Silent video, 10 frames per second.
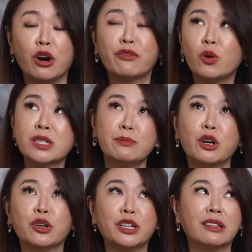Of course, I'm
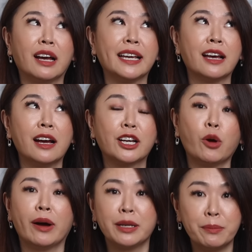not gonna like
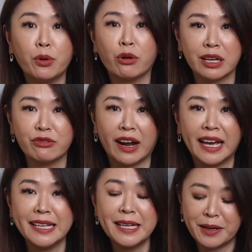go out in pouring
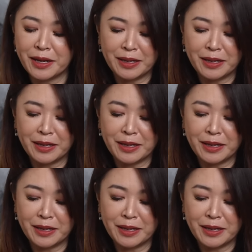rain,